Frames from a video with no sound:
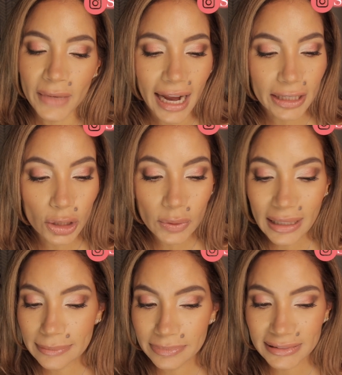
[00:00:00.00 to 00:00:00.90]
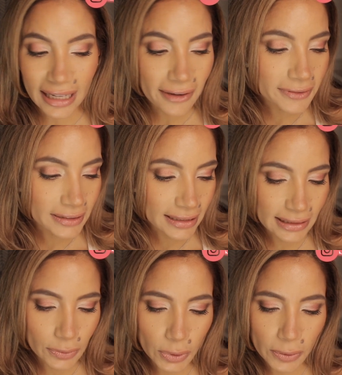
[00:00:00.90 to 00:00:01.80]
I know I
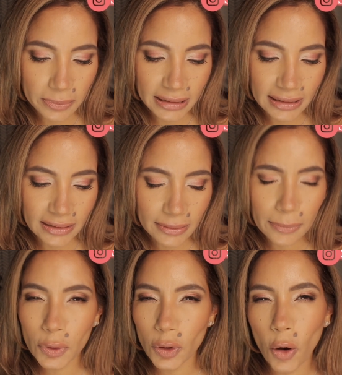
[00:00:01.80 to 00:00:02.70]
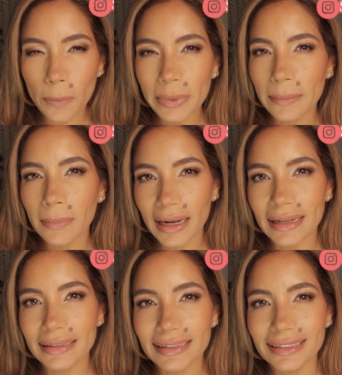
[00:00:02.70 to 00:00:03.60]
definitely will be more
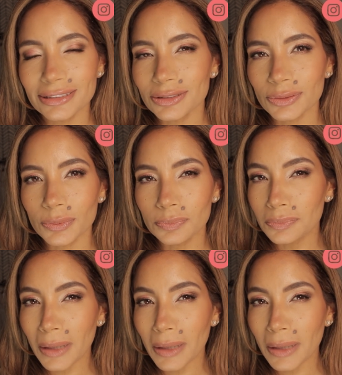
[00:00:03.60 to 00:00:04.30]
open-minded to